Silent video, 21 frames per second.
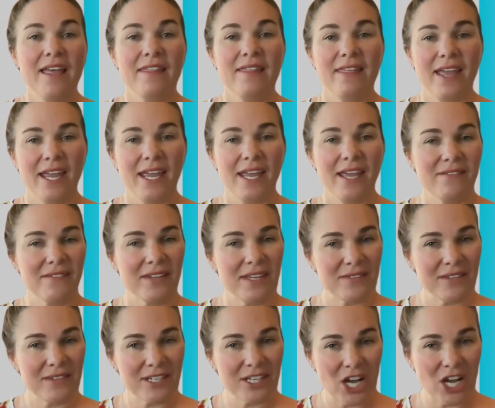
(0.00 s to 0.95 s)
They have
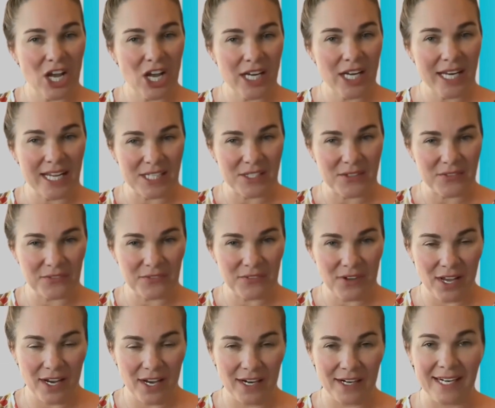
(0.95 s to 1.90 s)
even gone as
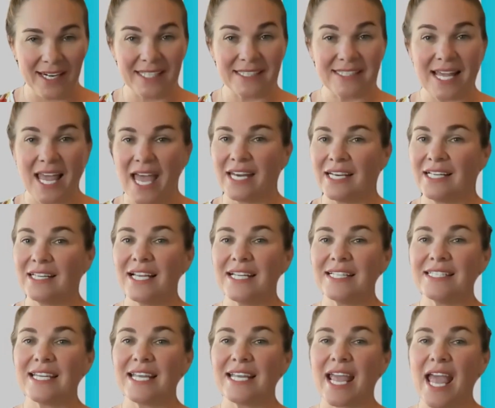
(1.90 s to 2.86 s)
far as
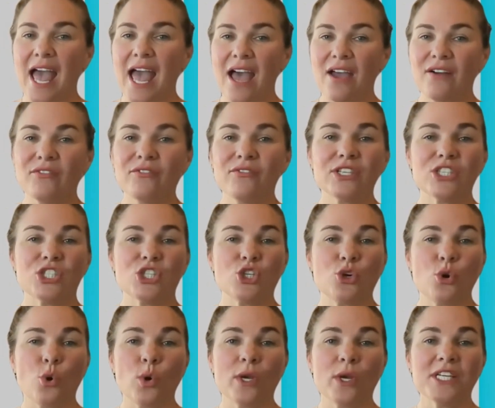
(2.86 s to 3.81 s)
analyzing average
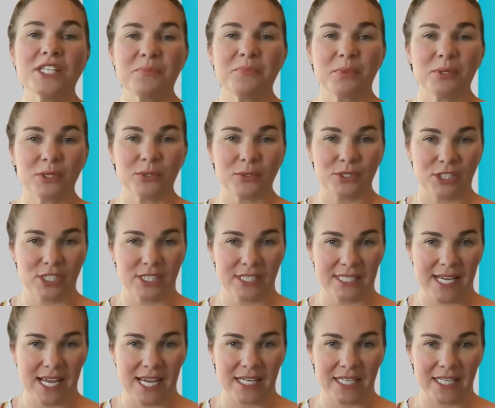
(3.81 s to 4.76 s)
noise pollution
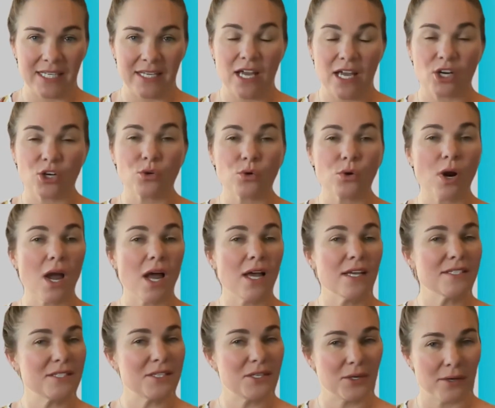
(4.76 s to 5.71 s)
data
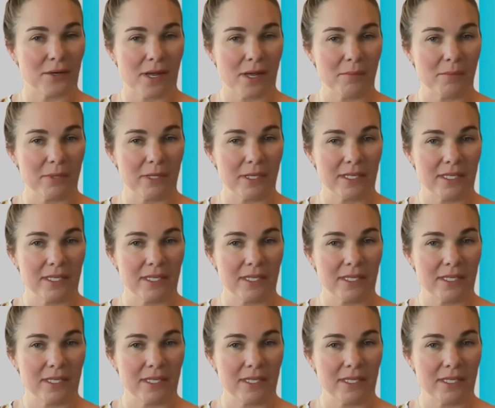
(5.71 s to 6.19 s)
across Europe.